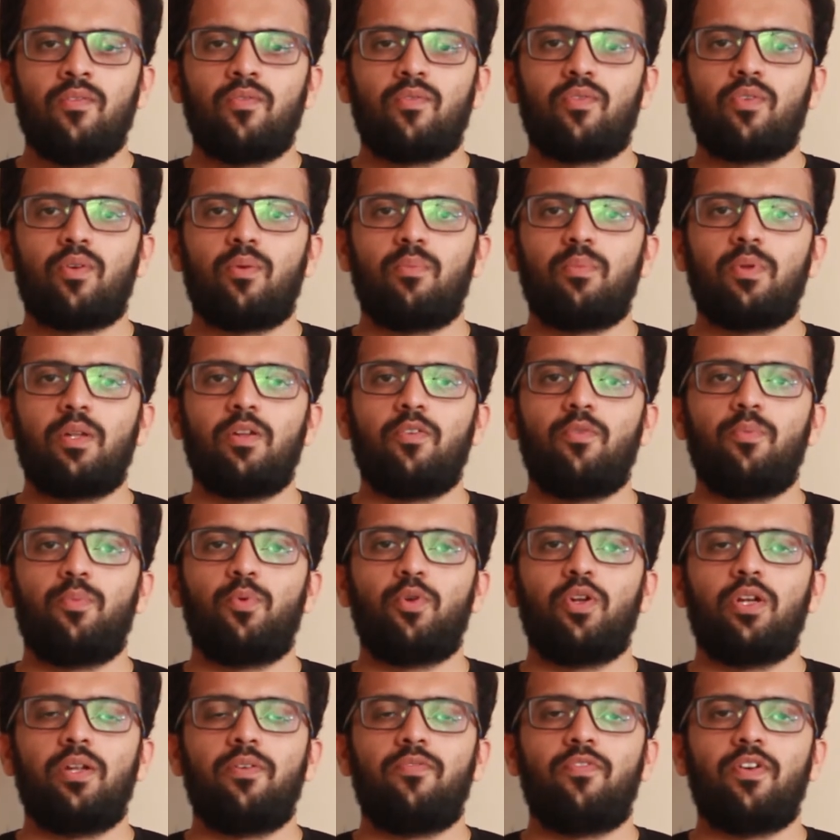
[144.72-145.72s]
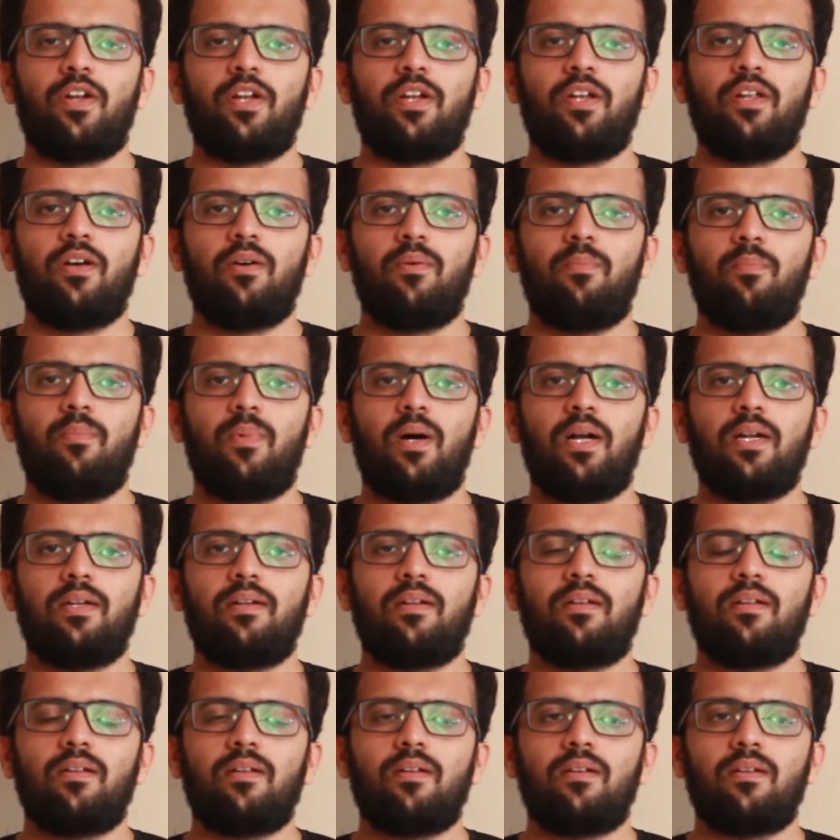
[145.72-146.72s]
from Liverpool defender
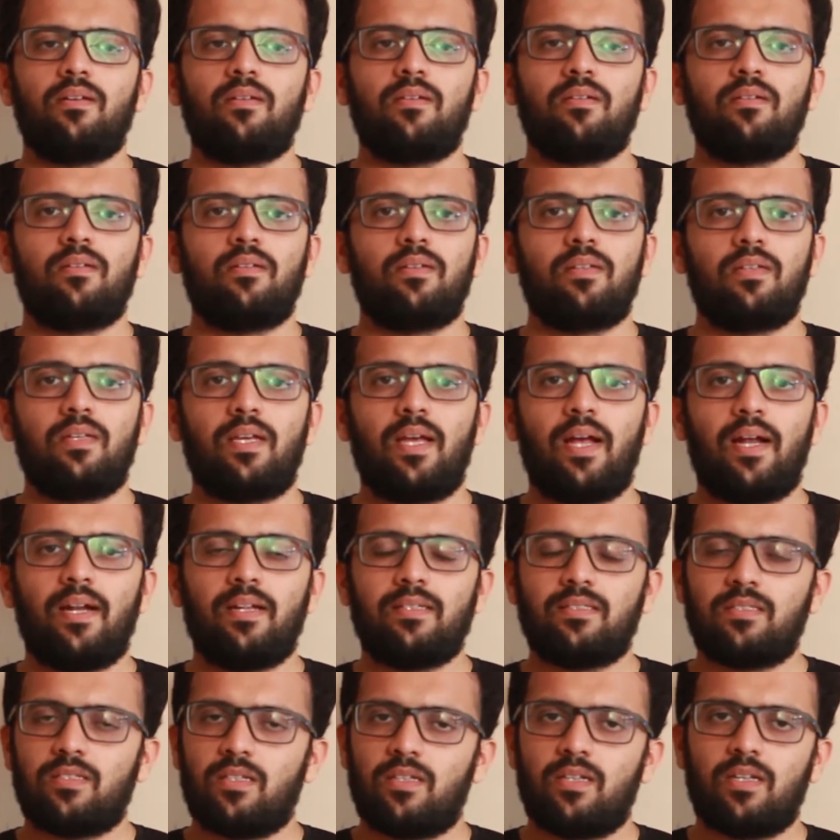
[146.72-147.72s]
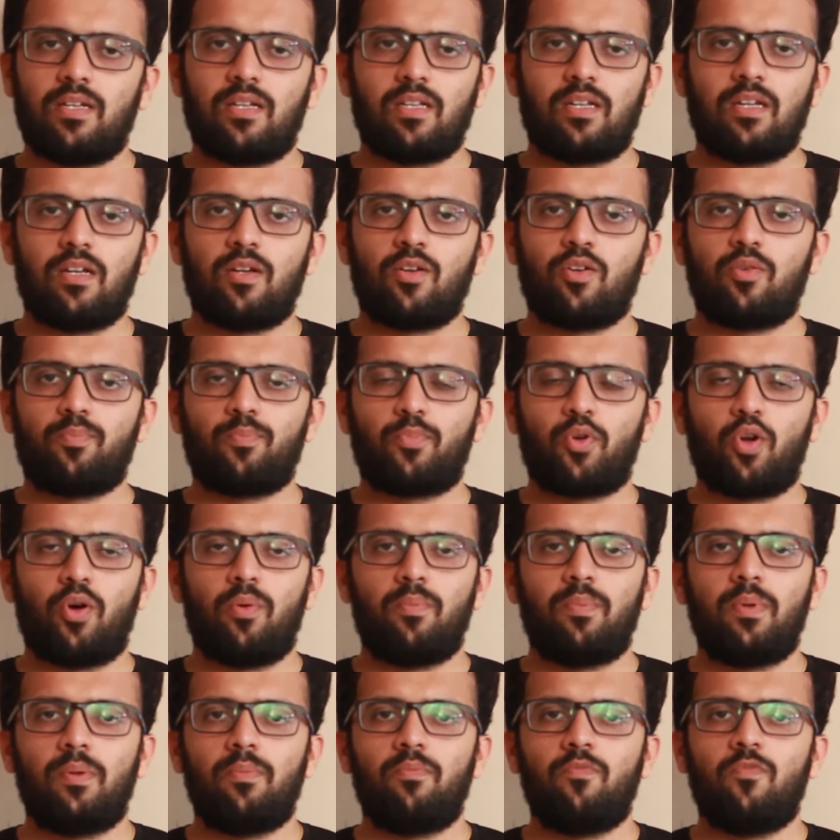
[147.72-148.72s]
but he has a recurring
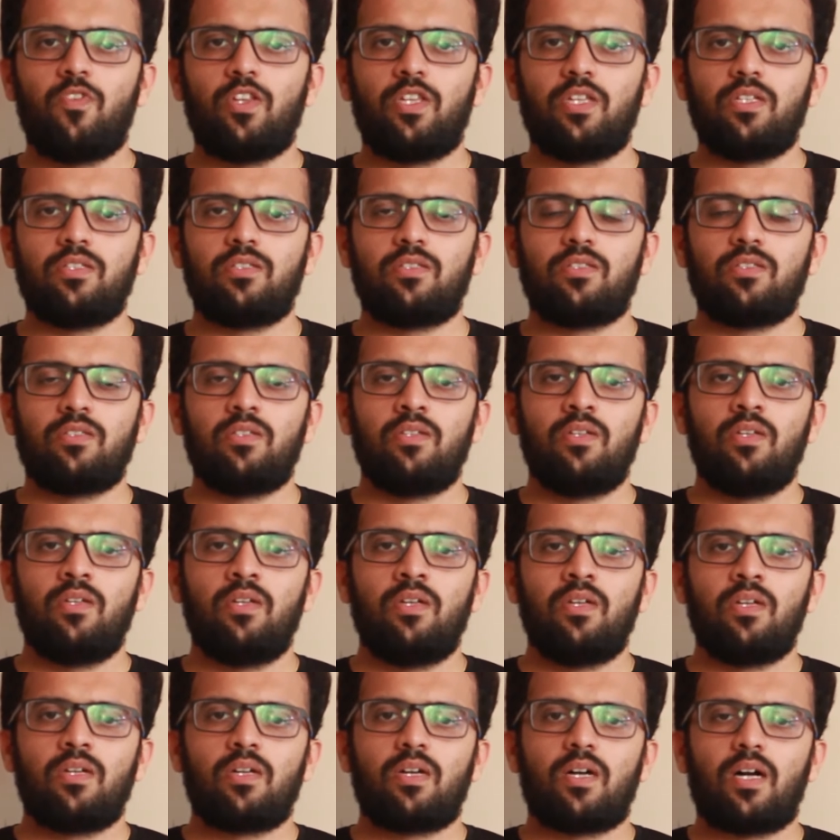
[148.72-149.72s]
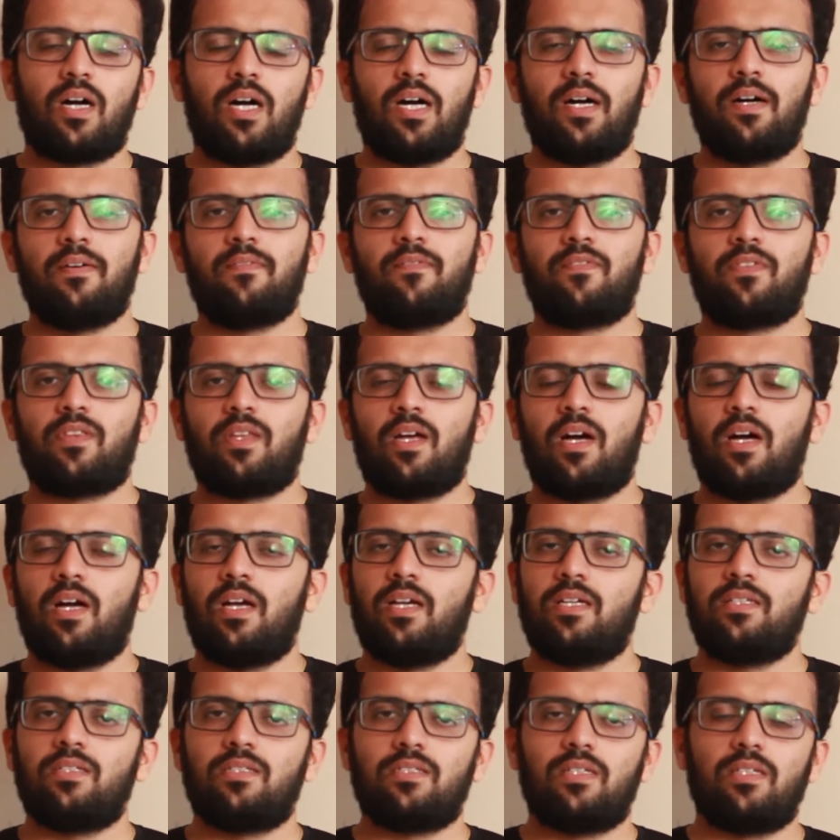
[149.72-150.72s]
problem with his calf,
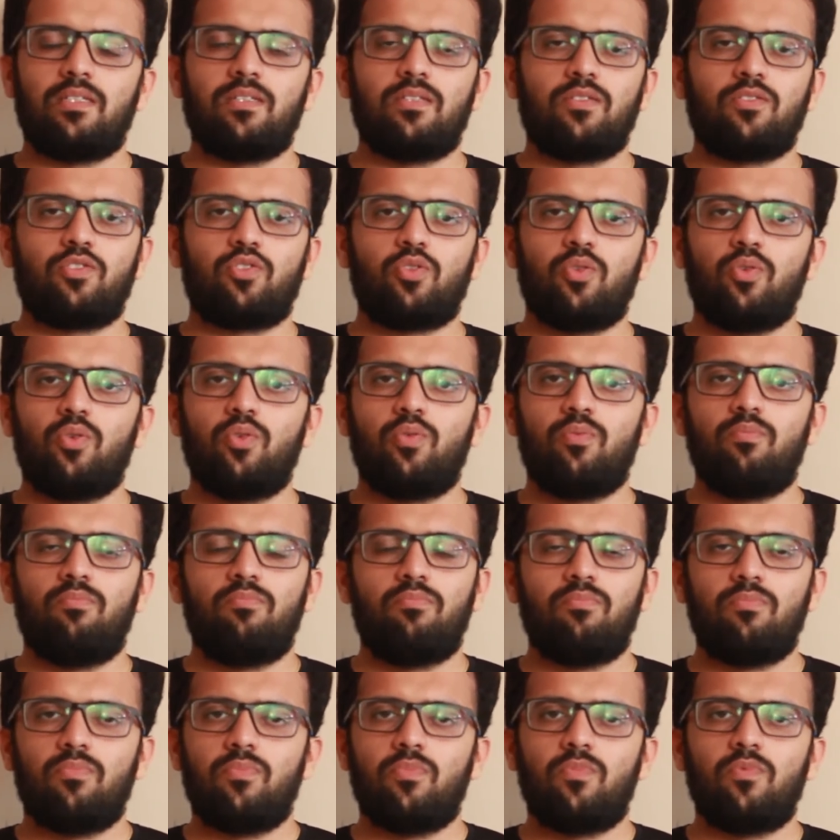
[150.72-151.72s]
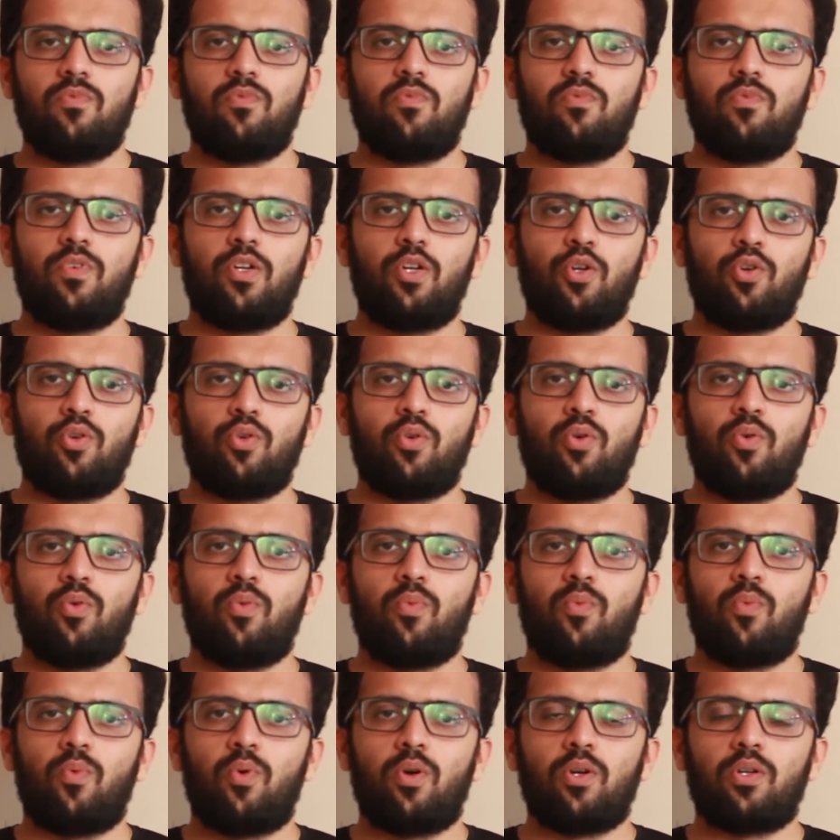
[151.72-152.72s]
thighs, and so we don't know
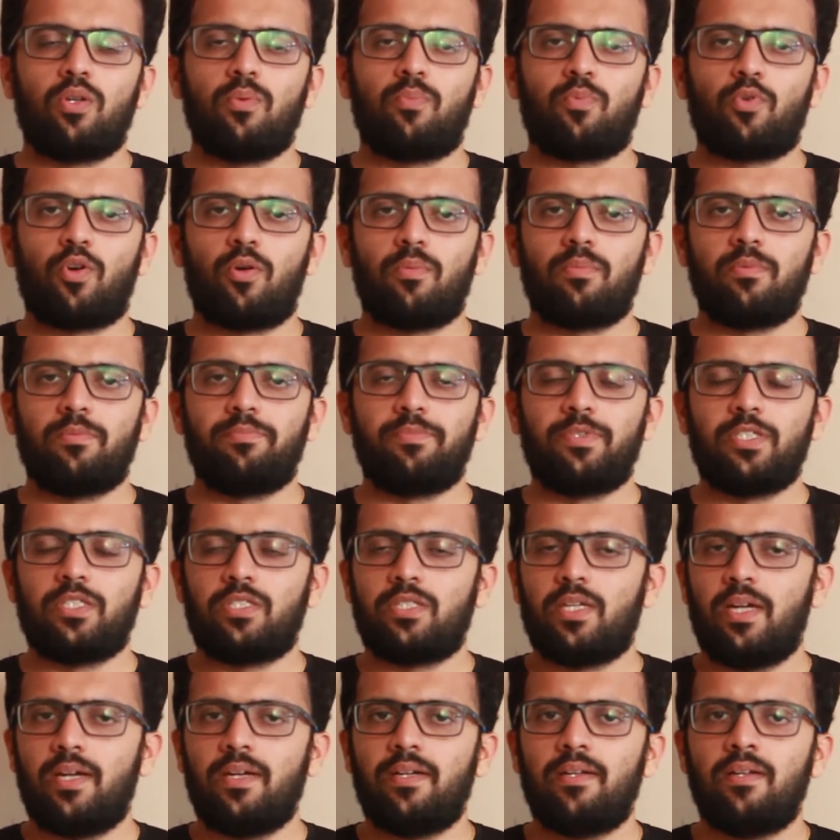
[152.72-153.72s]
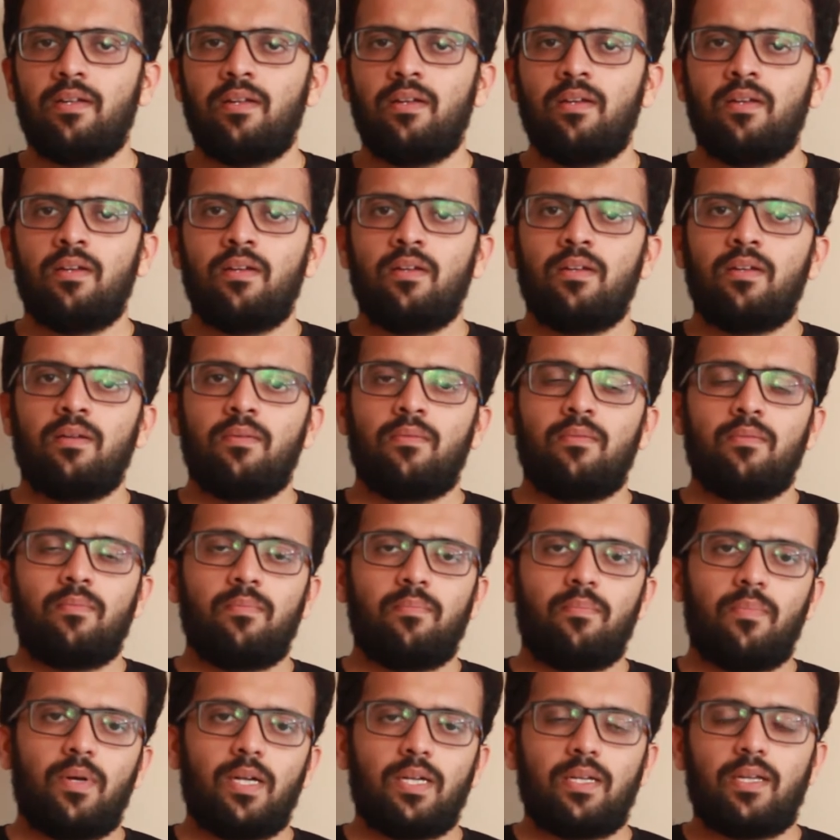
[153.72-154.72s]
what the problem is yet,
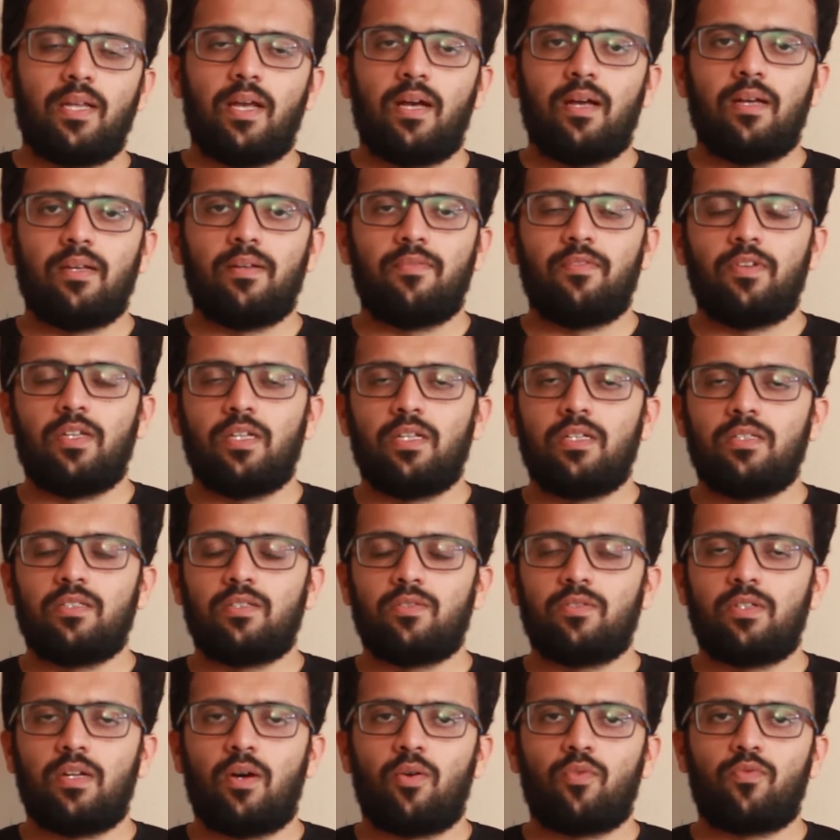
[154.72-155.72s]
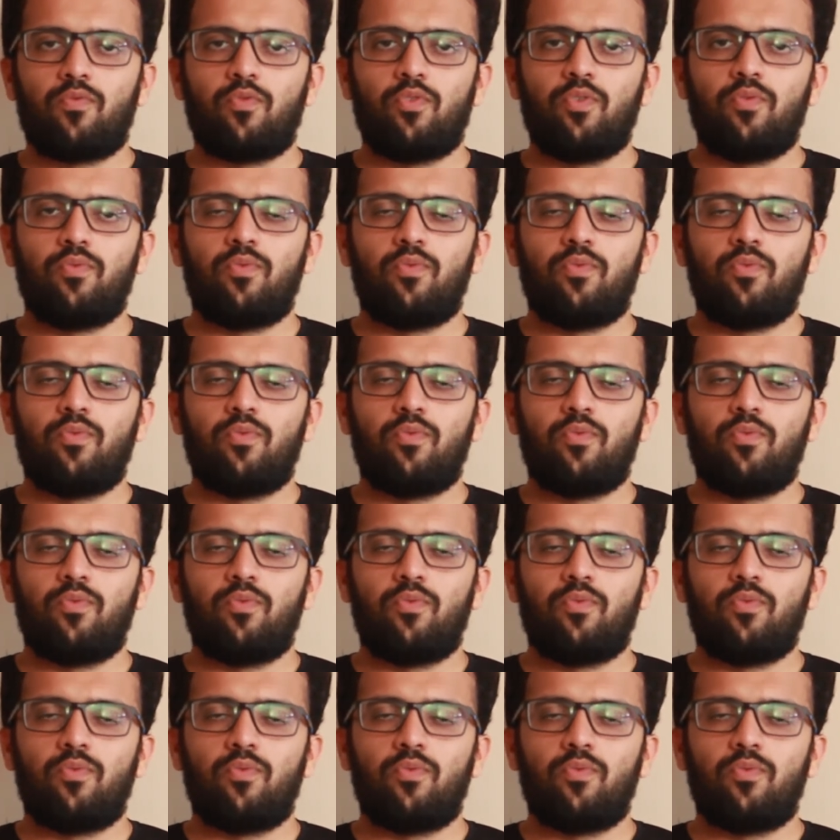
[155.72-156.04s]
but yeah, even he is a doubt